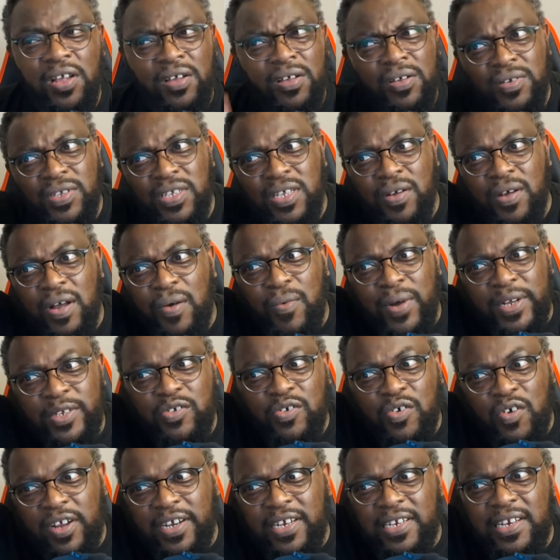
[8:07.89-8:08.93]
What do
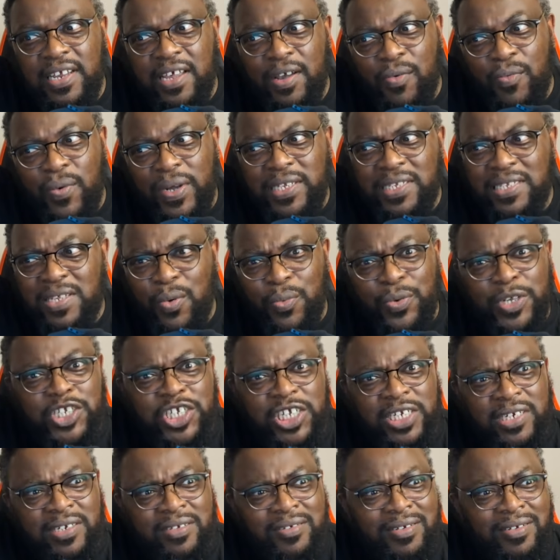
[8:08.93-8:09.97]
you call it there? What's a witch
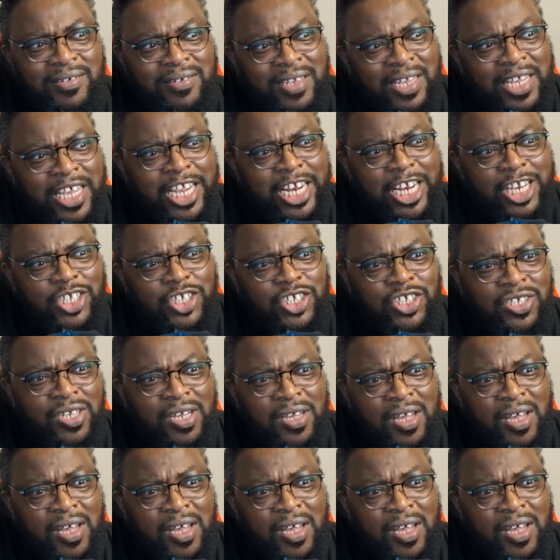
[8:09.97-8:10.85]
in English?